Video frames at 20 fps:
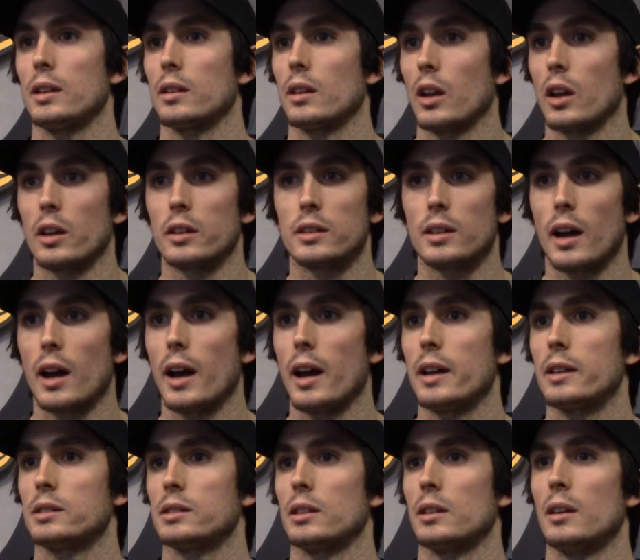and a lot of
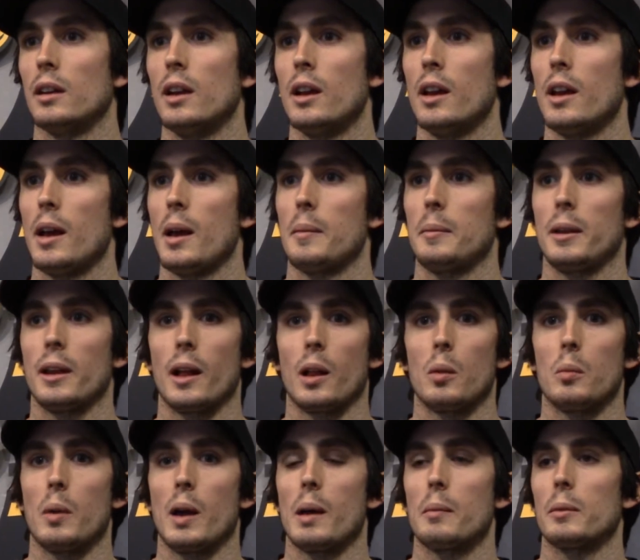ties. And I mean,
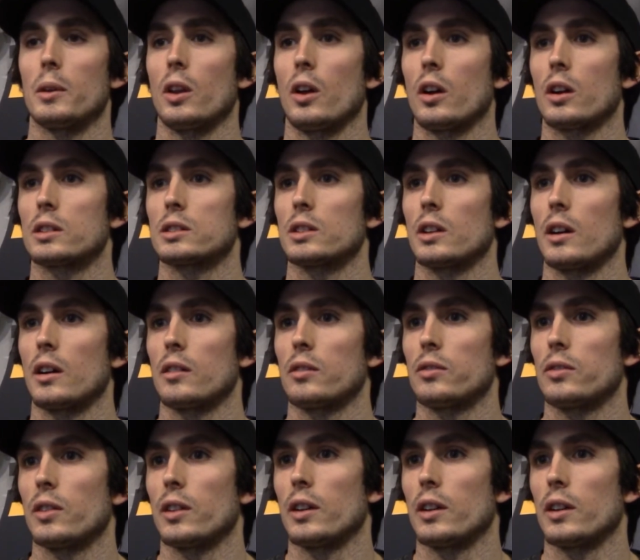Alabama knocks off